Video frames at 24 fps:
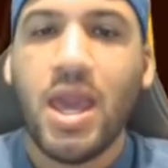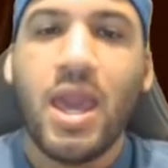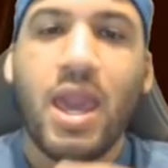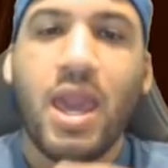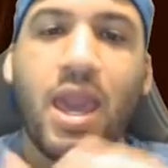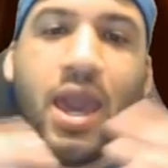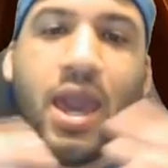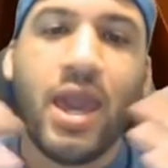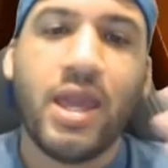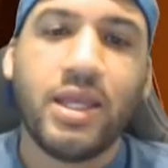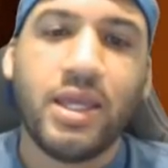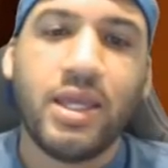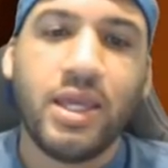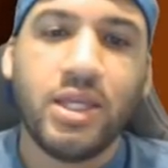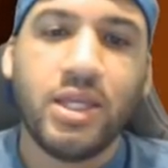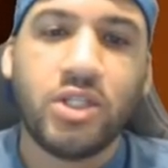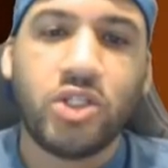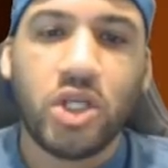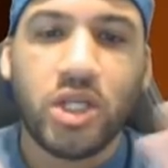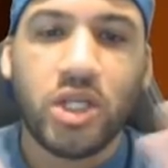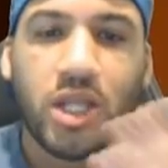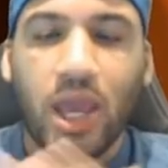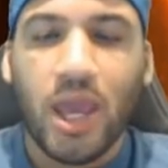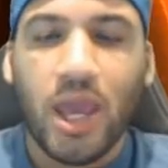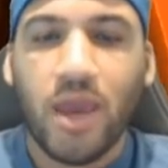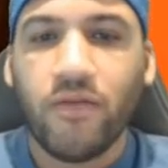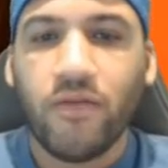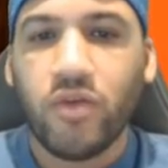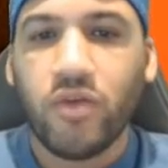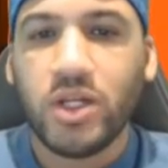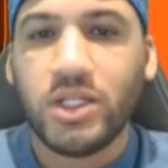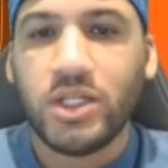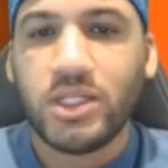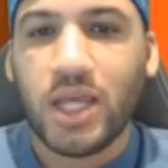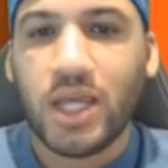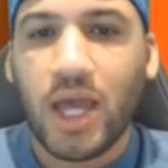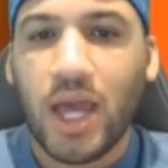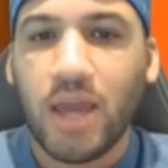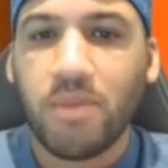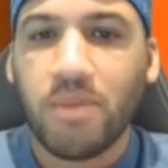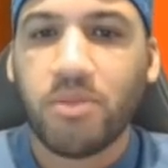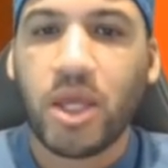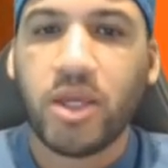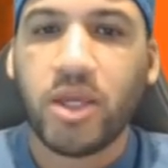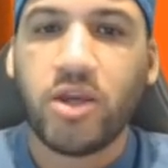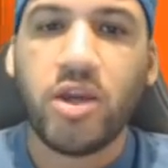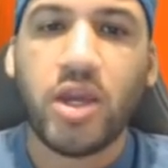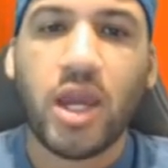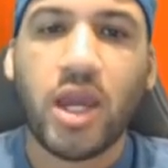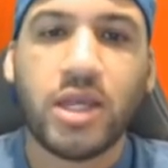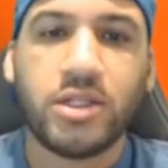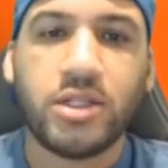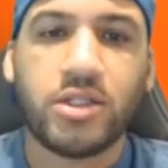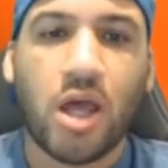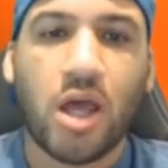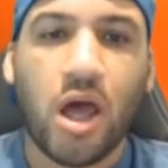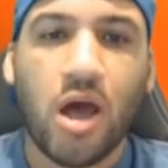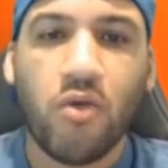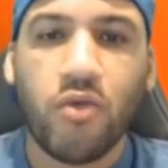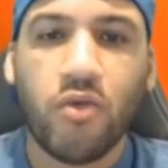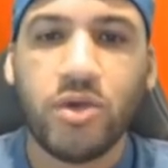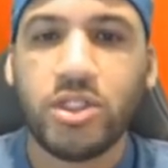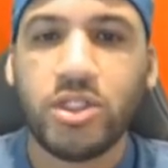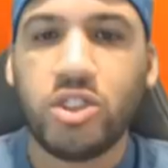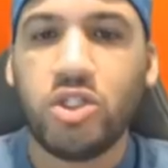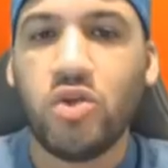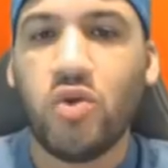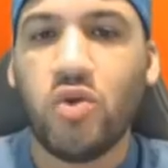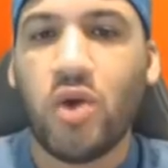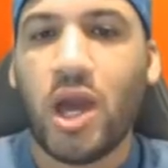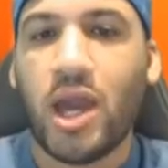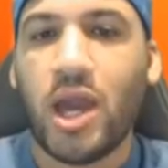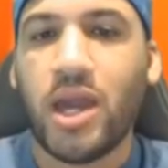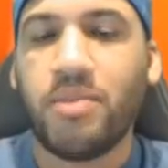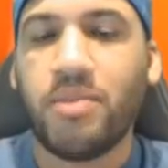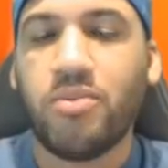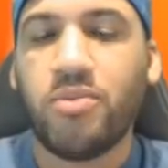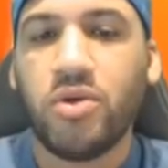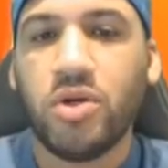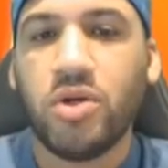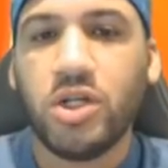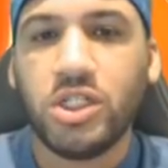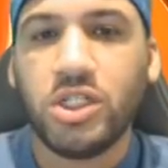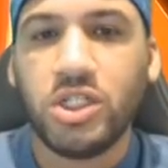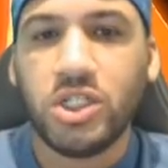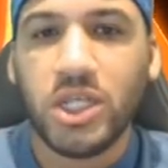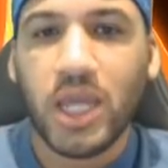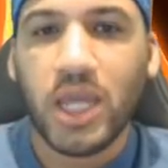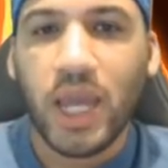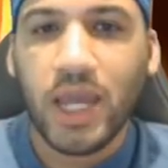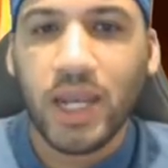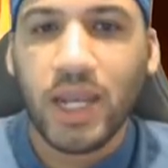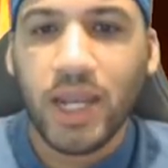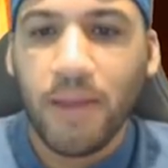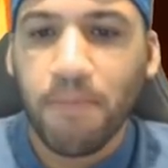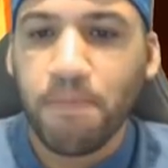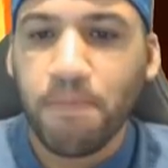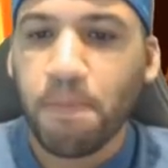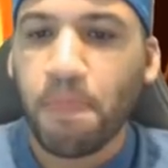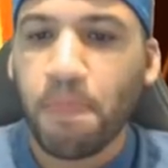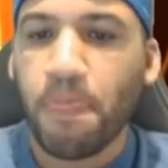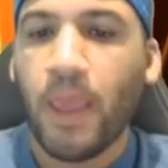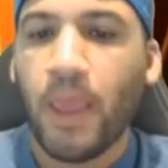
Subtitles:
and each and every time, like you guys always do. I appreciate it.